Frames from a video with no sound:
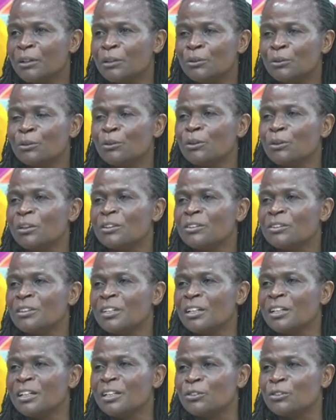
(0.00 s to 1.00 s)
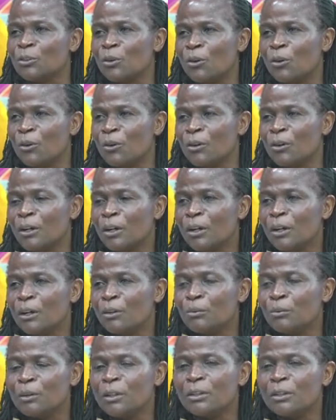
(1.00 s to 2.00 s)
You know, this thing is wrong.
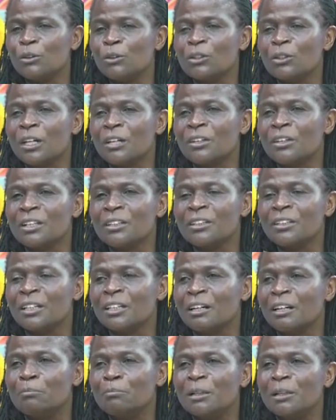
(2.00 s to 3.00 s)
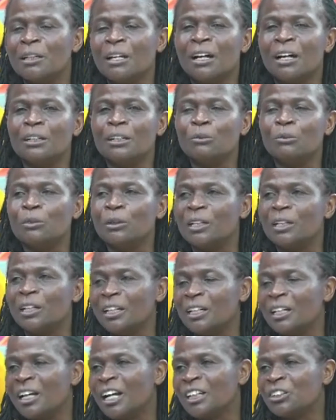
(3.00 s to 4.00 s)
Those are things that have been heard
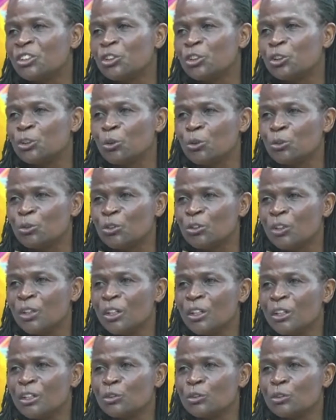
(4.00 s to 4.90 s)
in hushed tones.